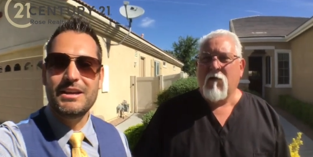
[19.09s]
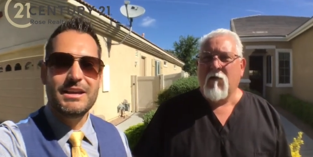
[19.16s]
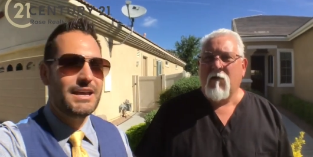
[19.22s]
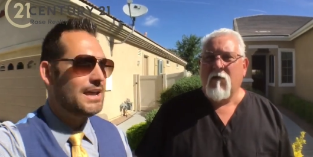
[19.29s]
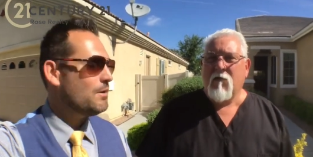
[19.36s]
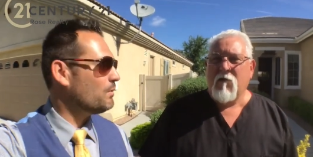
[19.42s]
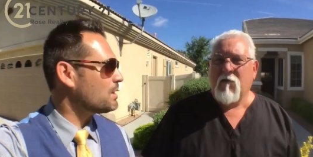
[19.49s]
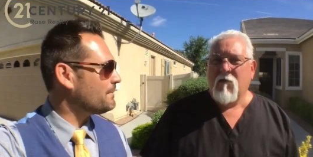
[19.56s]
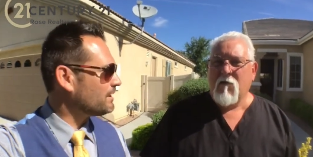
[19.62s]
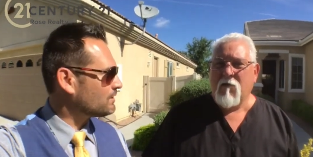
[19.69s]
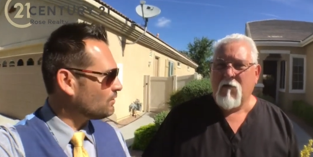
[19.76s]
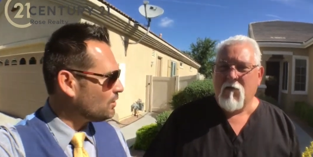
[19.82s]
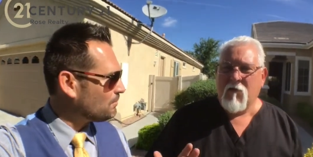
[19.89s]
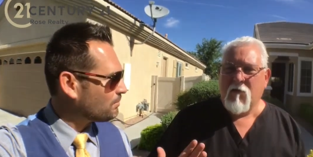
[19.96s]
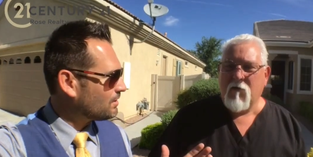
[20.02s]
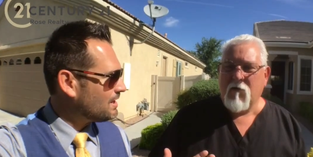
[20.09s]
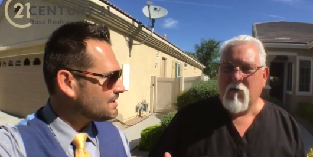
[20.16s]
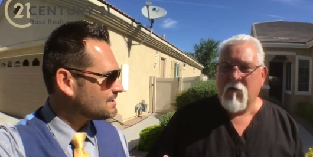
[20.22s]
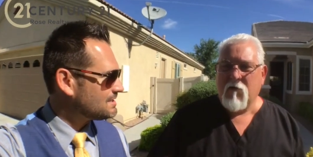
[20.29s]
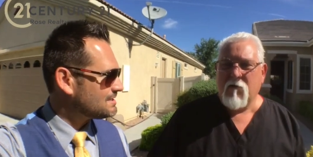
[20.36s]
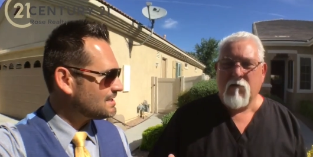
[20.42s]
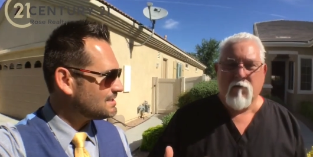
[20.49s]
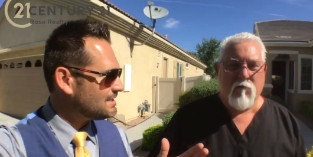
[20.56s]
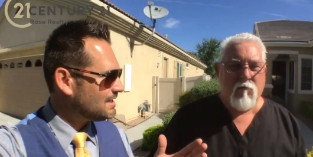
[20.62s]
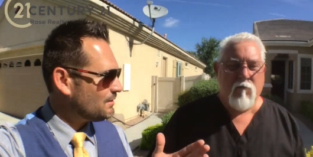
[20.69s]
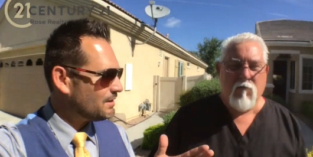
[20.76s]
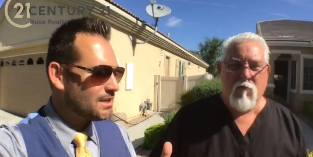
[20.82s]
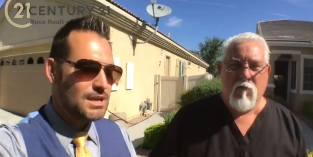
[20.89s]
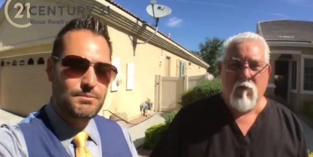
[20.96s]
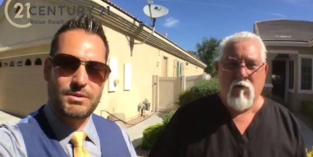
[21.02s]
Speaker 1: And what about the whole process? I said I
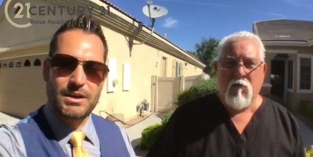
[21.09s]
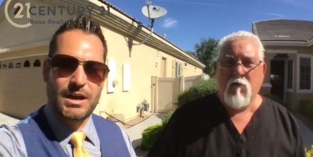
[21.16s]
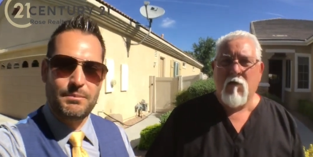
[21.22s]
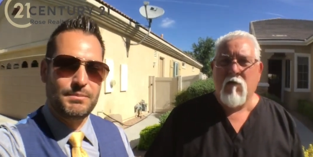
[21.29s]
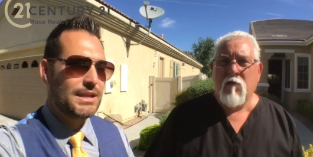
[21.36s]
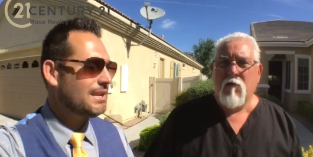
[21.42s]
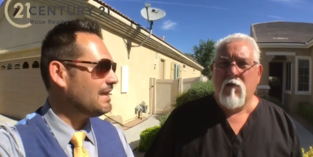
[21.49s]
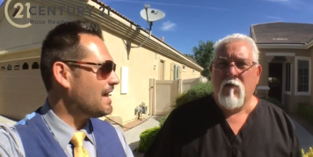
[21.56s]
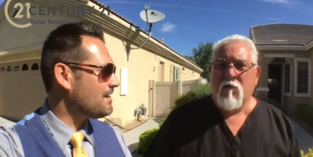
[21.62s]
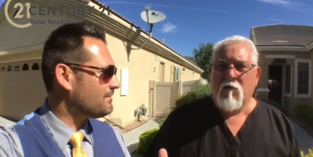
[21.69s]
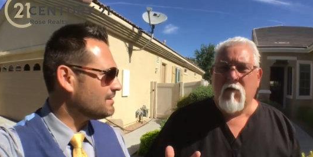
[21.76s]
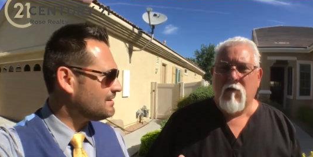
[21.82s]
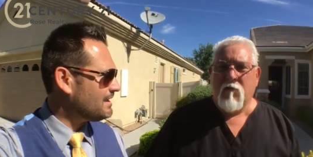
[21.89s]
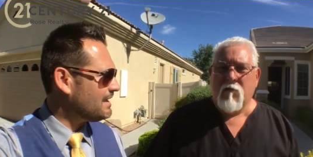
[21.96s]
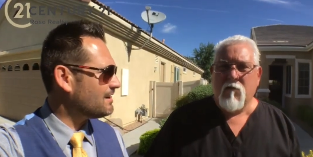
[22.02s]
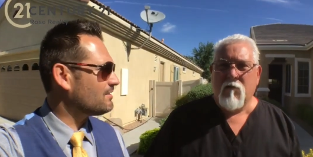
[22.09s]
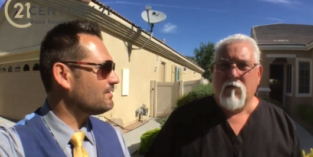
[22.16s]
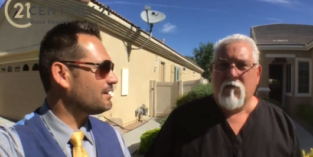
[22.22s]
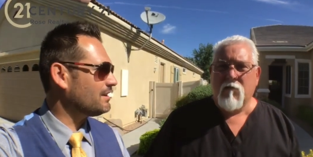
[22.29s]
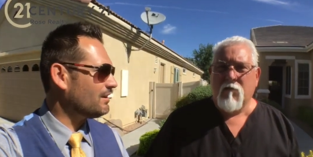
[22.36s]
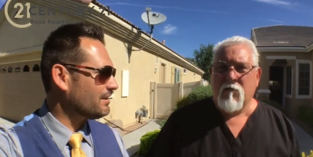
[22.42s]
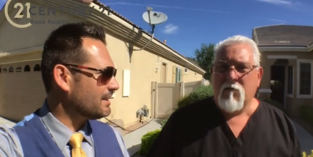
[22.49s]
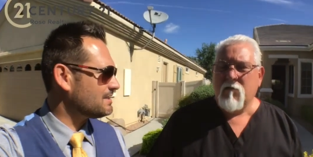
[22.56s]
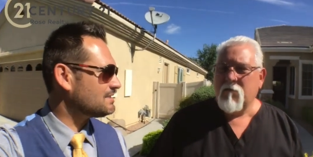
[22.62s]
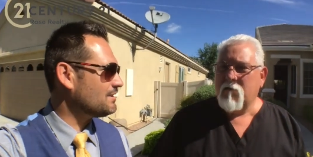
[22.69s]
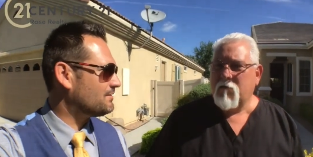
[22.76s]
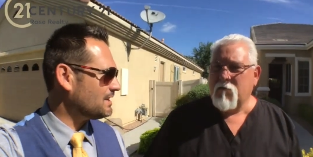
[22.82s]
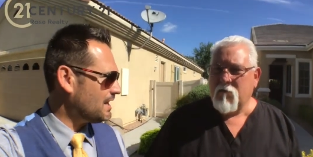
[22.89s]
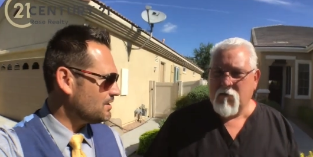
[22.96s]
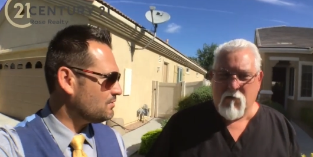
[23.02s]
would keep you updated, have integrity, all that stuff.
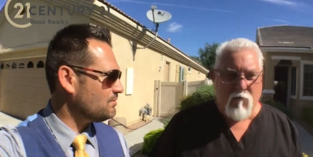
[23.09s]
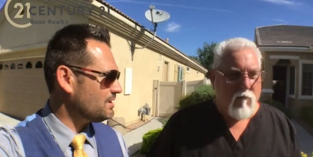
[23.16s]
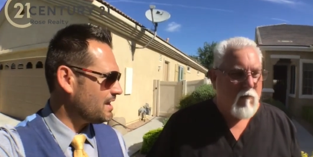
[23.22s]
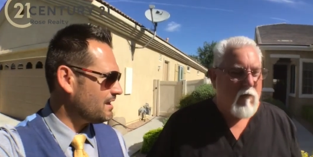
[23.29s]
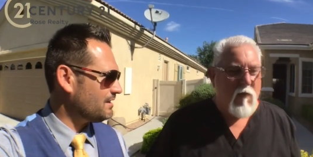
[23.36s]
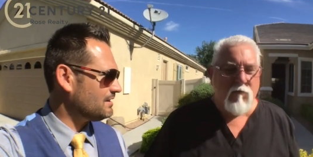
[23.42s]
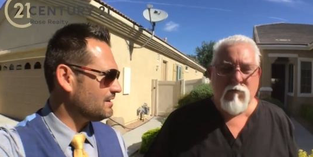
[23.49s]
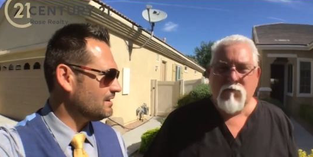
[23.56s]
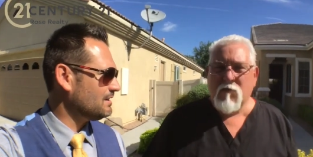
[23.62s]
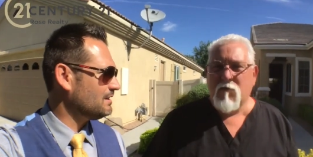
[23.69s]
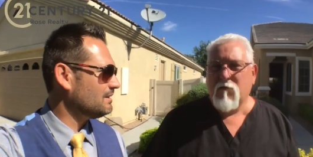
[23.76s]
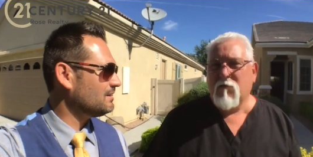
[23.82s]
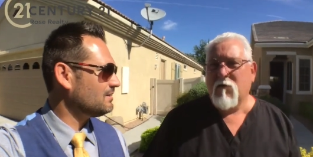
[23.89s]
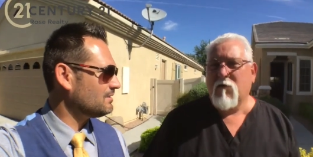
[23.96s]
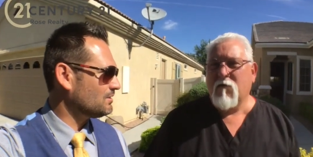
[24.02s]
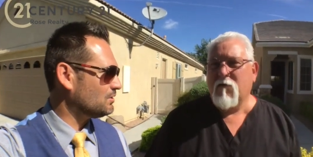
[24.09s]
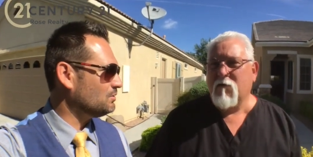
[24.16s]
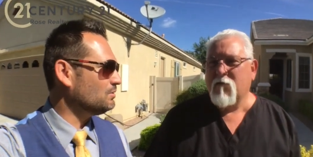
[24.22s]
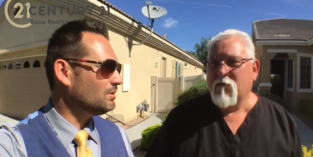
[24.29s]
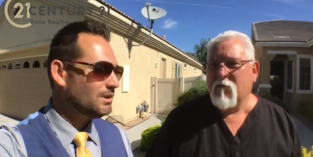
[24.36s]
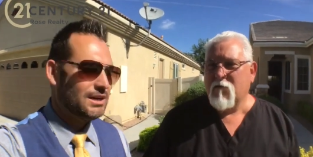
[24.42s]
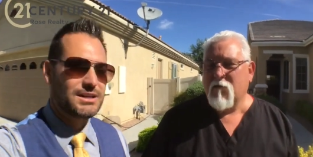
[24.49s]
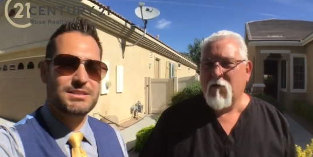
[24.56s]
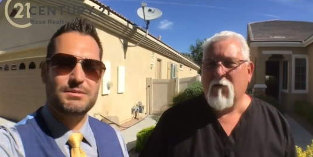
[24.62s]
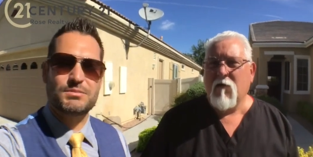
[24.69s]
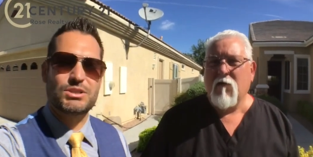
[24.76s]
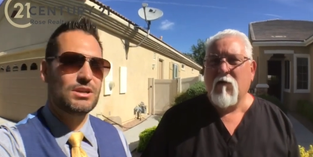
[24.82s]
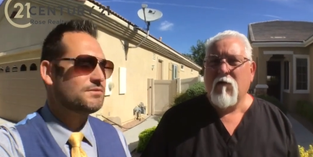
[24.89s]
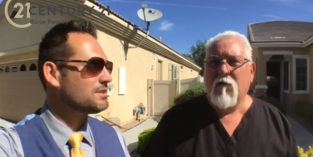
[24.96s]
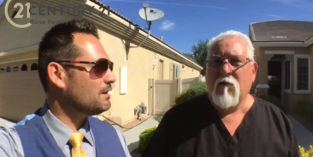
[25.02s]
Did I do that? Yes, sir. Cool. Awesome.
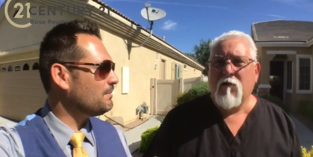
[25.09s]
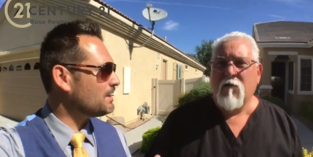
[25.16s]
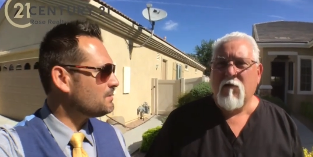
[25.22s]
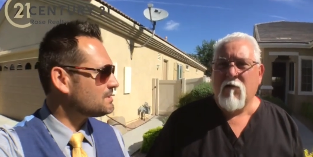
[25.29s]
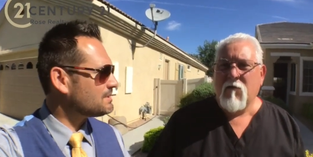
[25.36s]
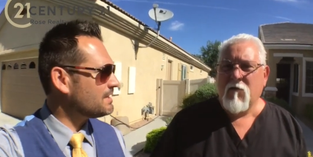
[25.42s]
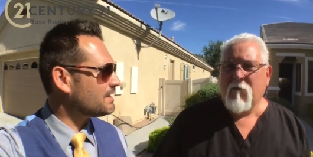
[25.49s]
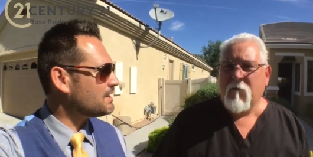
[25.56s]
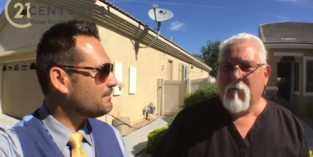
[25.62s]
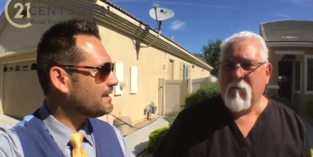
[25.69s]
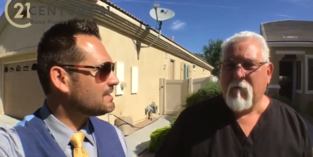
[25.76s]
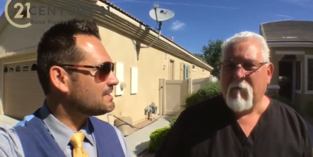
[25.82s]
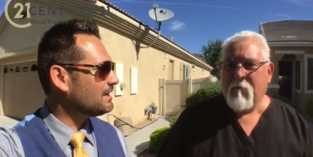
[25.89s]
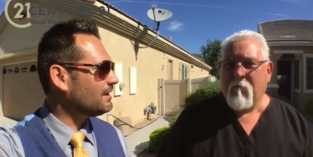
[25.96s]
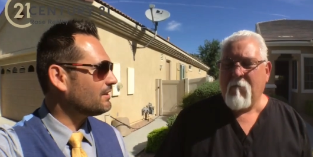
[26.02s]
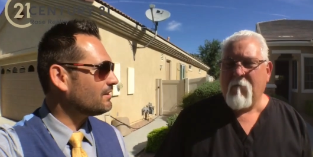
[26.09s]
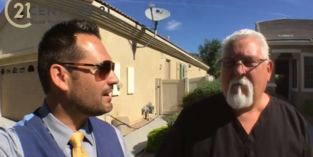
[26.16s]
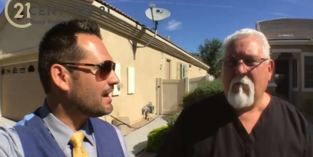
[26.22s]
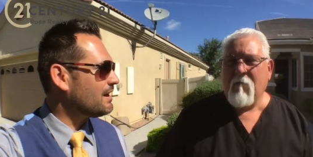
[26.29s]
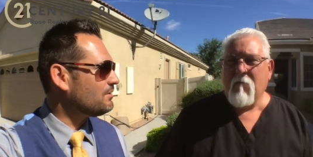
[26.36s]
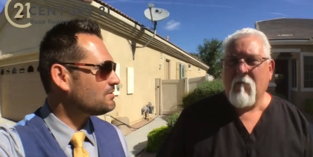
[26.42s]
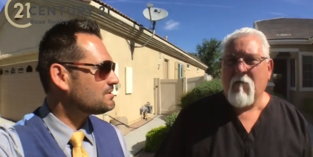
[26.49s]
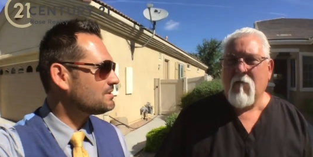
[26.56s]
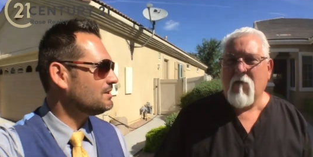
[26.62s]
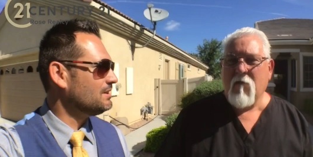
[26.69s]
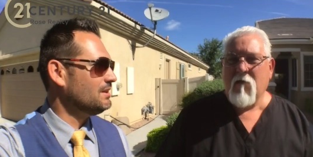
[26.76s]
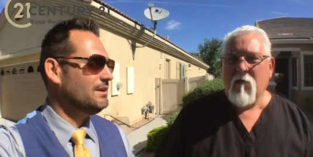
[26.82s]
So if somebody was thinking about selling their house